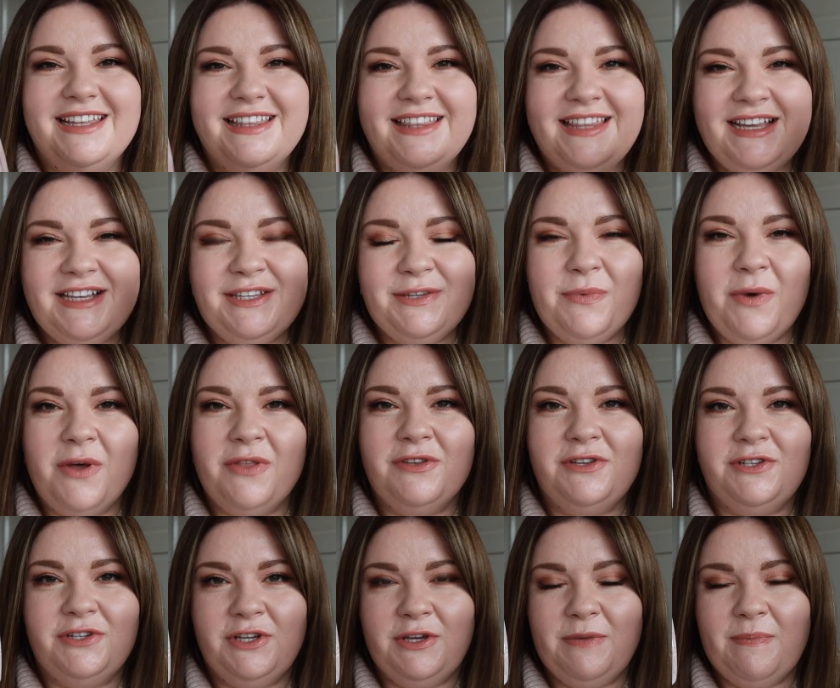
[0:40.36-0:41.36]
These are what the
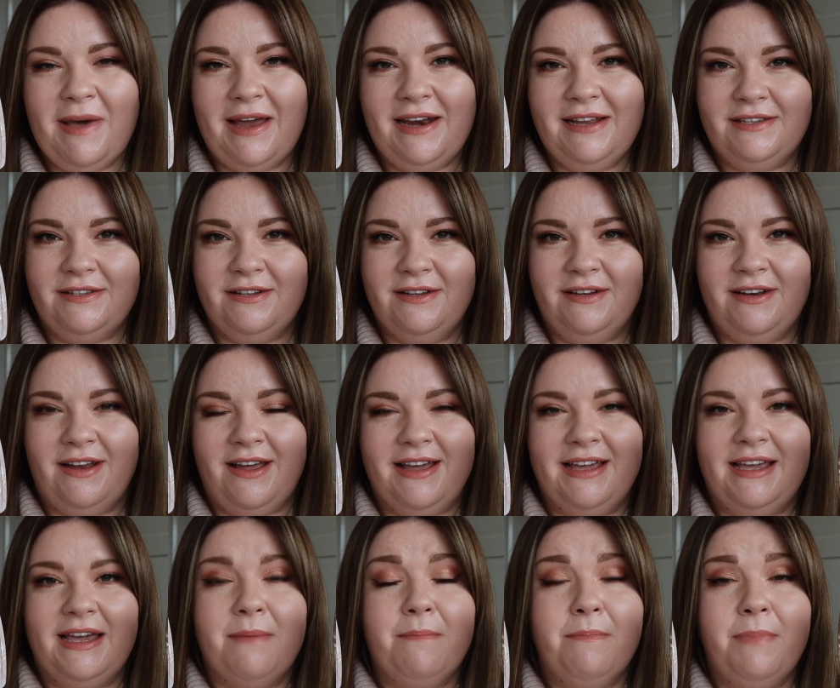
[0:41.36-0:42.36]
two palettes look
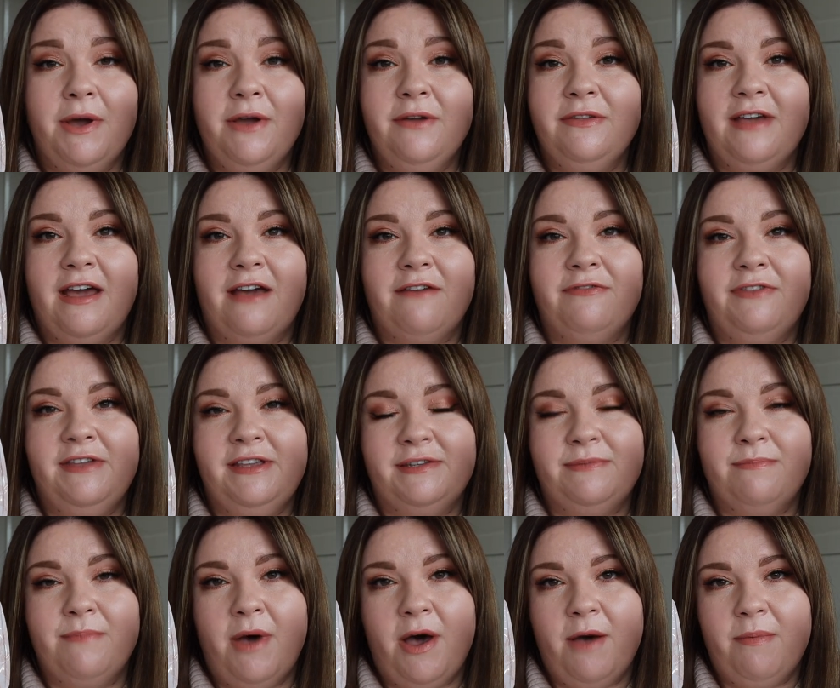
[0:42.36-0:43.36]
like, and both have
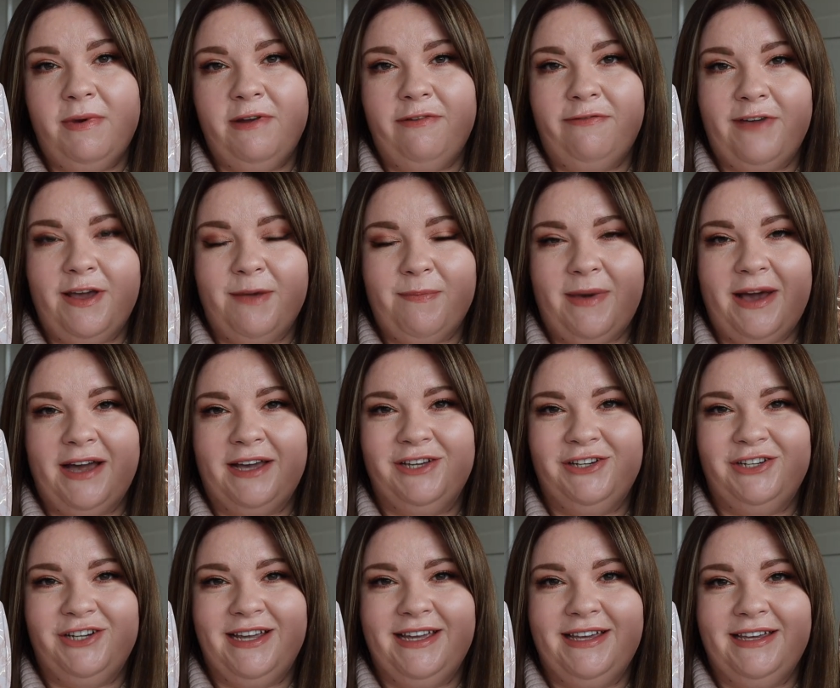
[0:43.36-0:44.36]
this marble effect
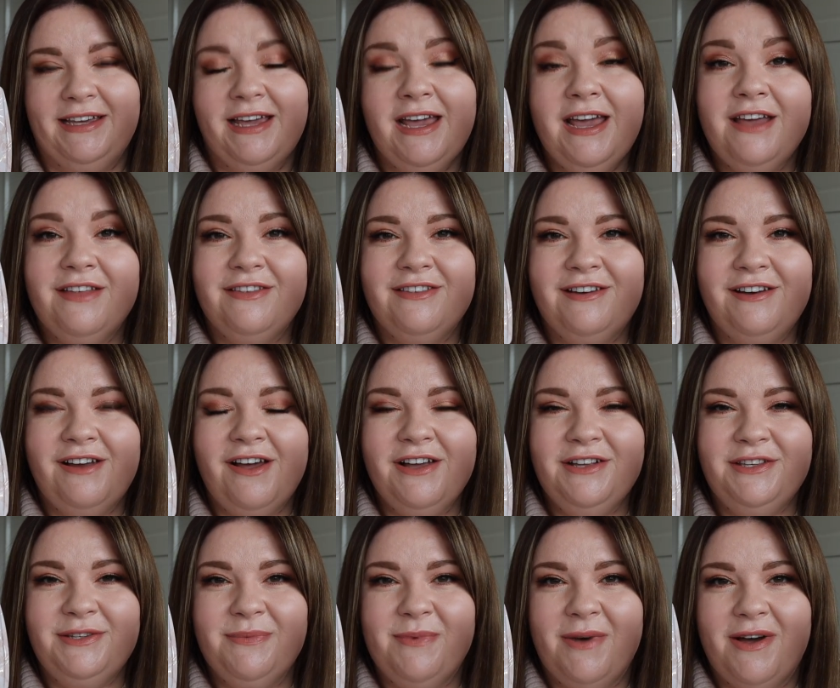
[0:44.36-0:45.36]
packaging. The
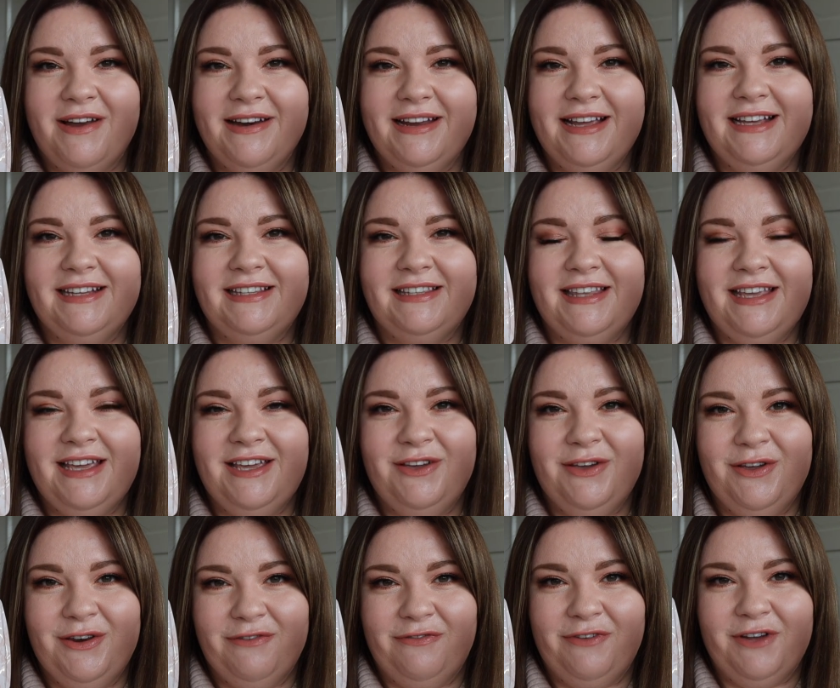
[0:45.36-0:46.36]
lighter one is the
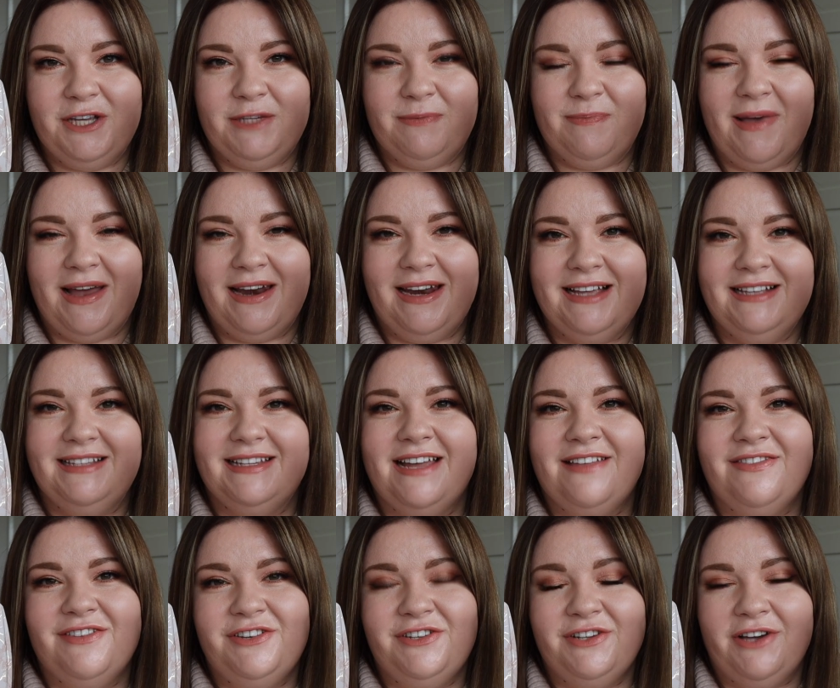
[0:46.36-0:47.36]
Universe palette
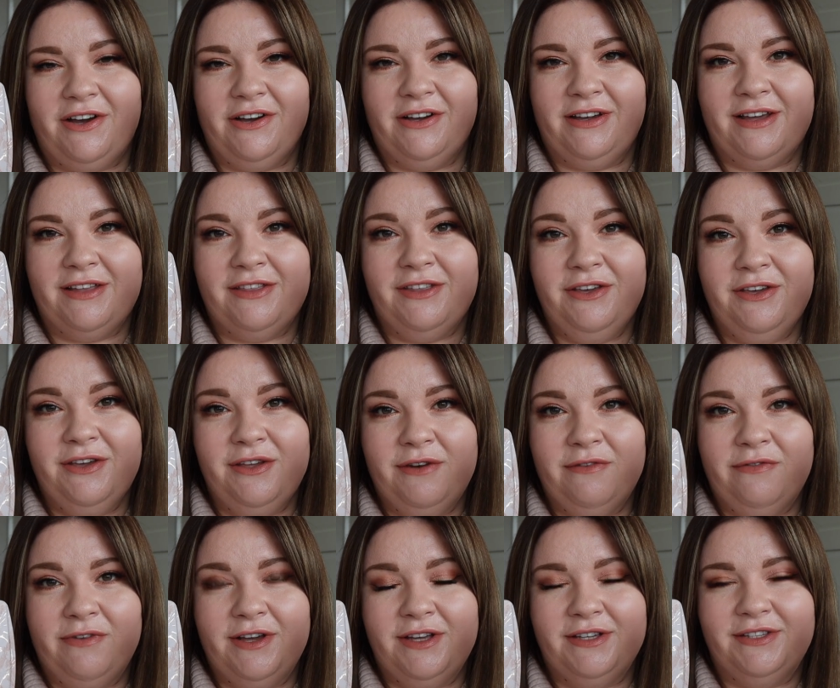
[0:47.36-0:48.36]
and the darker the
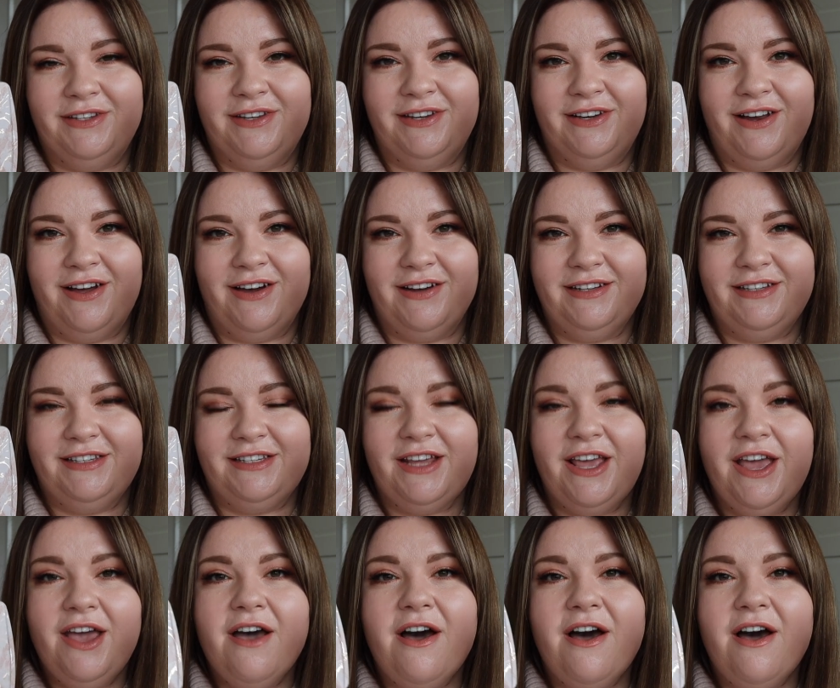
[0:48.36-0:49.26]
Universe Unlocked.